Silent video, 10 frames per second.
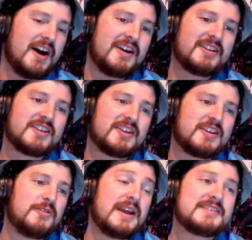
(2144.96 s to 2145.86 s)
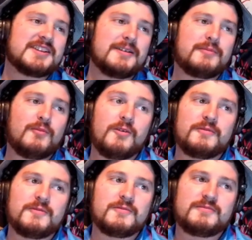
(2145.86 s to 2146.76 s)
uh, Q ends up.
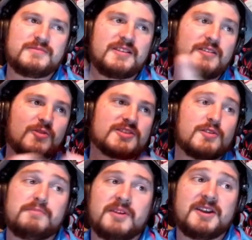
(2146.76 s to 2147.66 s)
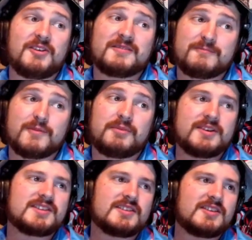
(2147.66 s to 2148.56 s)
Well, of course they were planning on
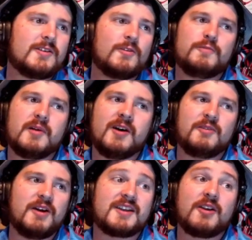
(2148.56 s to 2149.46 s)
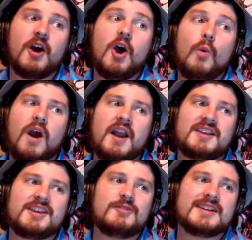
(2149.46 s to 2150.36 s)
replacing Q, but like why
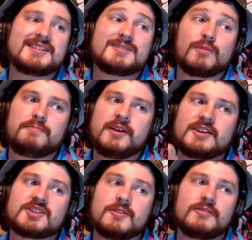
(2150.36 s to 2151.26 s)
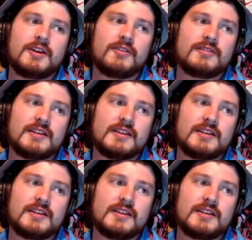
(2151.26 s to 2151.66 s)
Q gets replaced earlier